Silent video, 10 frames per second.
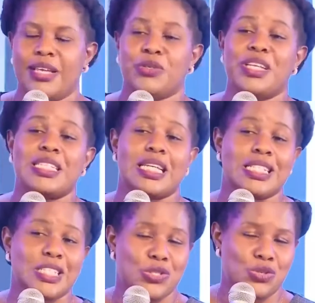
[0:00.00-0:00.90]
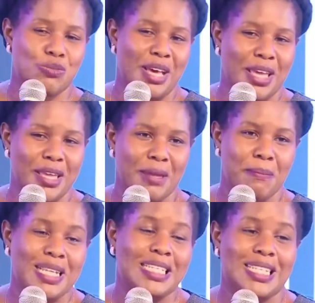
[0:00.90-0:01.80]
So it ate into my
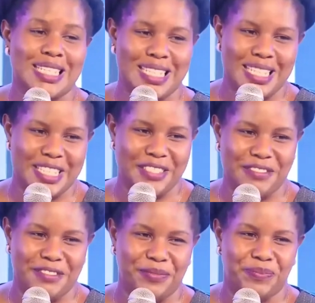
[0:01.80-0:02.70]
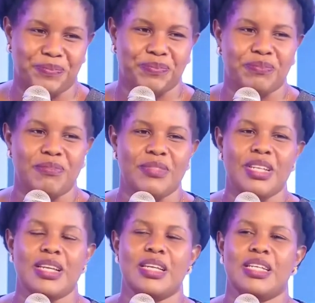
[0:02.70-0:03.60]
maternity leave.
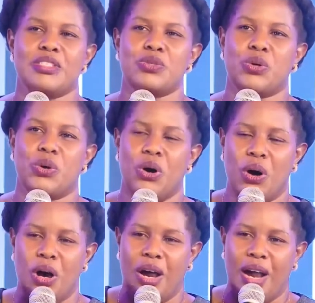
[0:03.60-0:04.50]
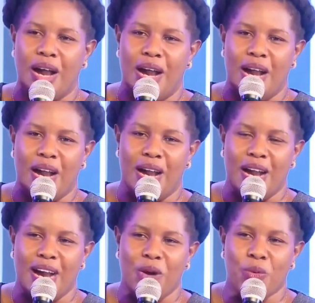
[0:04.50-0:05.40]
And so
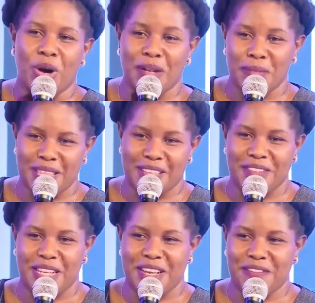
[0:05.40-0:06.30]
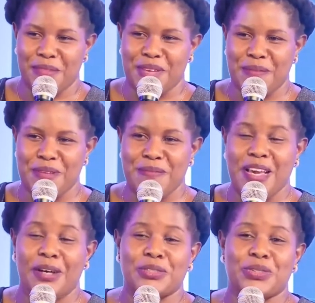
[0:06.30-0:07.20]
1 month after having my
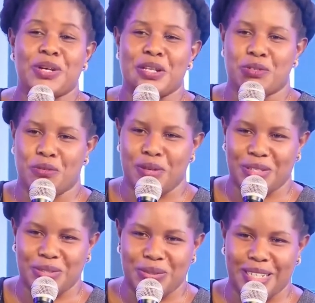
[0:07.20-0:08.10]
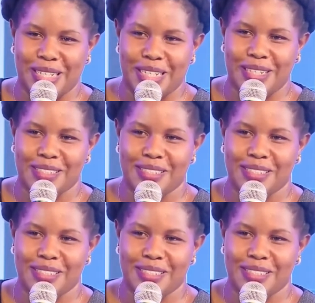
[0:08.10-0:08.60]
baby, I was required to go back to work.